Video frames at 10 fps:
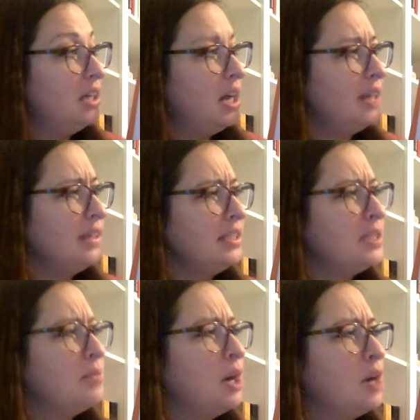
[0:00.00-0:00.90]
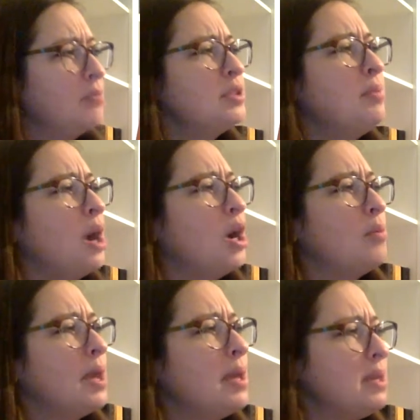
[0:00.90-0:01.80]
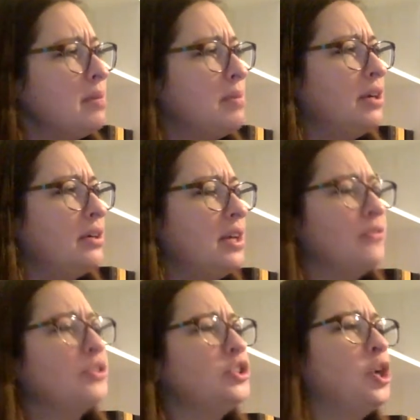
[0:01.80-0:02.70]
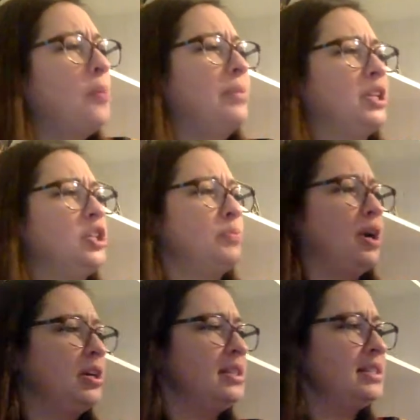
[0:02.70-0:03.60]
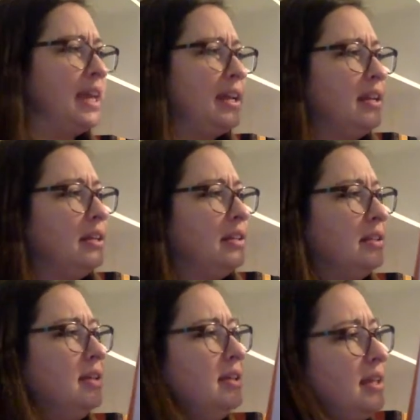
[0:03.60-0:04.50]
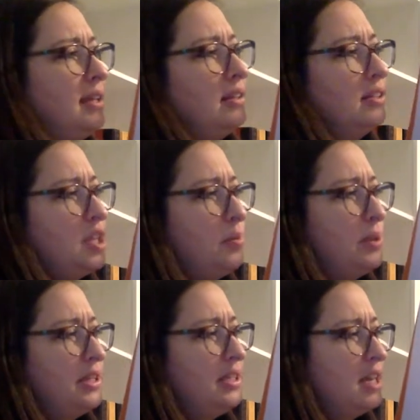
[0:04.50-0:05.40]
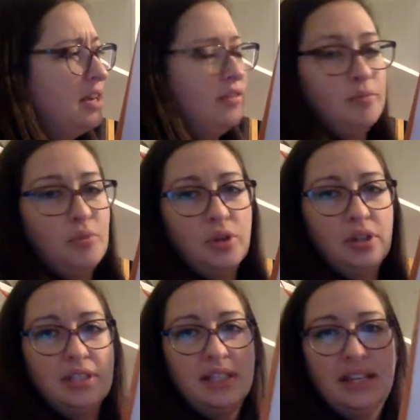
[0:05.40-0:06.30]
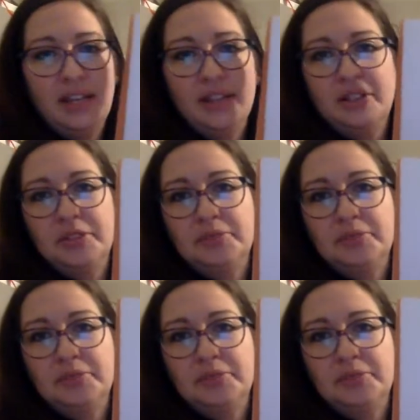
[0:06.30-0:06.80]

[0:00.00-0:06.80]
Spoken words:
I think tomorrow might be a better day for jumping, Jabari said. They looked up at the diving board together.